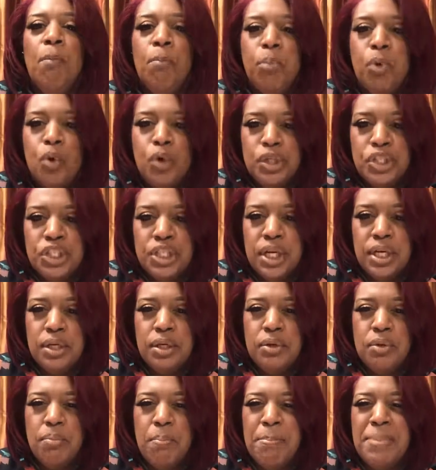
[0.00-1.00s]
pushing
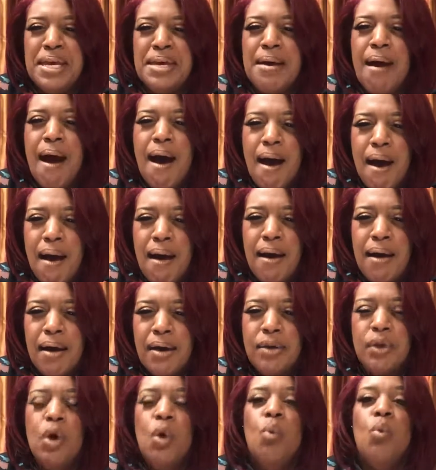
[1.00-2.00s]
you
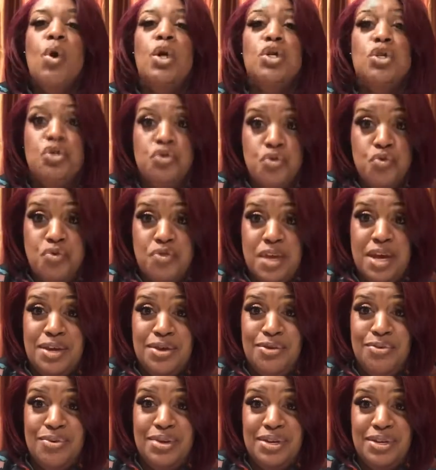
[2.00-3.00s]
beyond what you
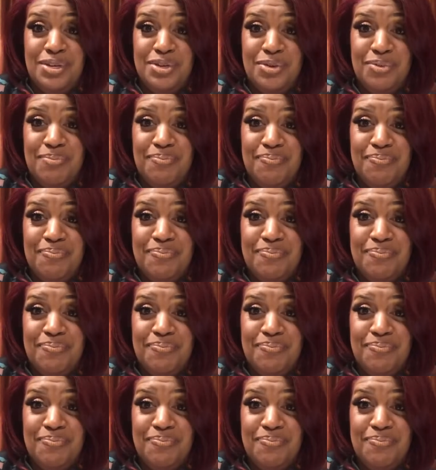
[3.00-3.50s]
think you can do.